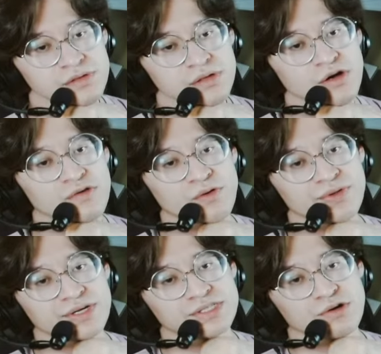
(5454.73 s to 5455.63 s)
Oh, if I want
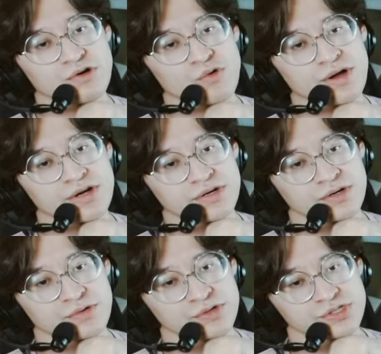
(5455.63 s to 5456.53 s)
things to go quicker
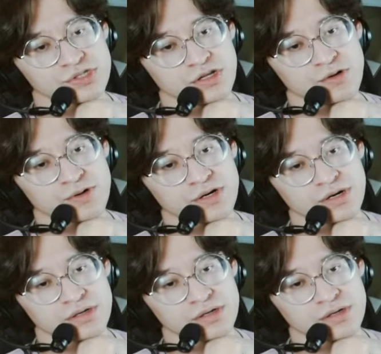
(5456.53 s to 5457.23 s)
or slower,